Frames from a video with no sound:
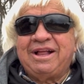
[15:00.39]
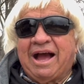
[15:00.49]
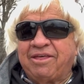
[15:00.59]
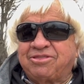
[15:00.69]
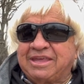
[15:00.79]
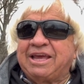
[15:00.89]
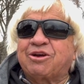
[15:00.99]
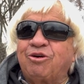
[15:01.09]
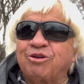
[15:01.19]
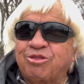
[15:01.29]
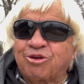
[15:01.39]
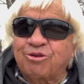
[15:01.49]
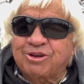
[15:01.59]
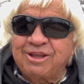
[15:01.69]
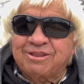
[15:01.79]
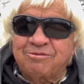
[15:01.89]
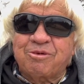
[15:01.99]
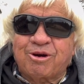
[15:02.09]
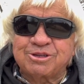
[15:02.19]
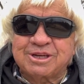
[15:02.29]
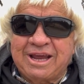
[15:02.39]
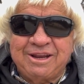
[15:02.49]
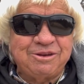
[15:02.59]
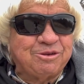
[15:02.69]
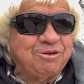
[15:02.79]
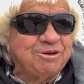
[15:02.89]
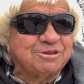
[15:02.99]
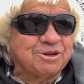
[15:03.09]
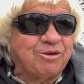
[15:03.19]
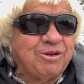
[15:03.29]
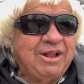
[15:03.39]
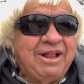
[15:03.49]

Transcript: I think on the 13th of March, 82 years old.